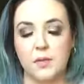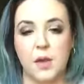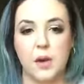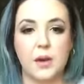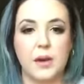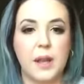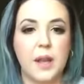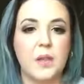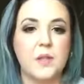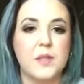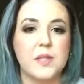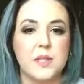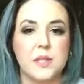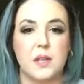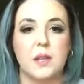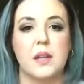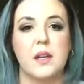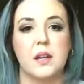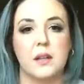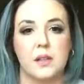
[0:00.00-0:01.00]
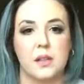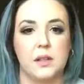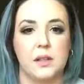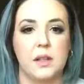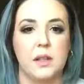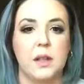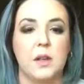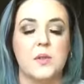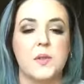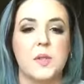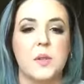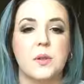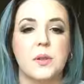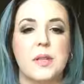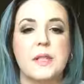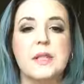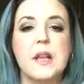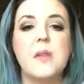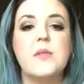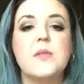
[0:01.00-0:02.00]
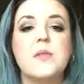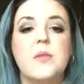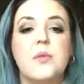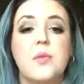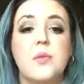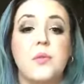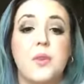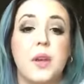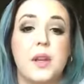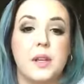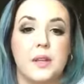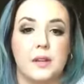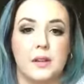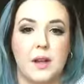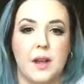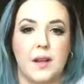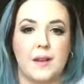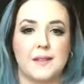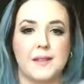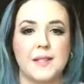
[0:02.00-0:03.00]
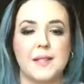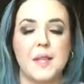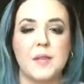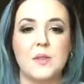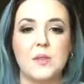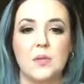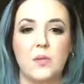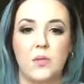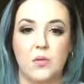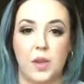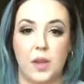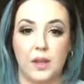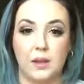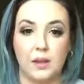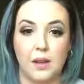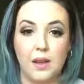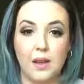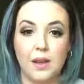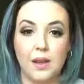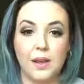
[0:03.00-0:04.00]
They already have a skincare that they love. So let's have some fun, guys. Let's have some fun.